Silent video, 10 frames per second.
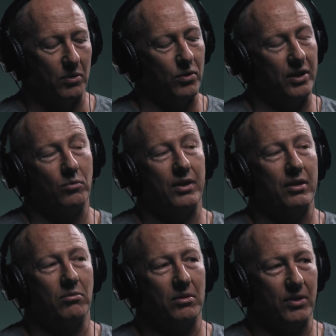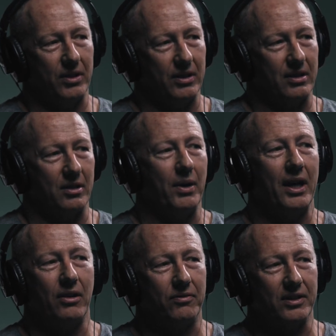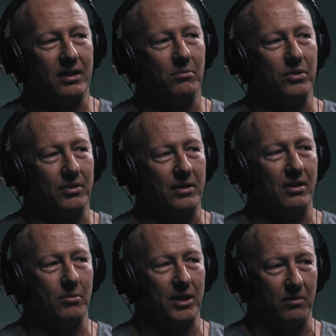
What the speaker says: But working with the human body is going to pay off at some point in time,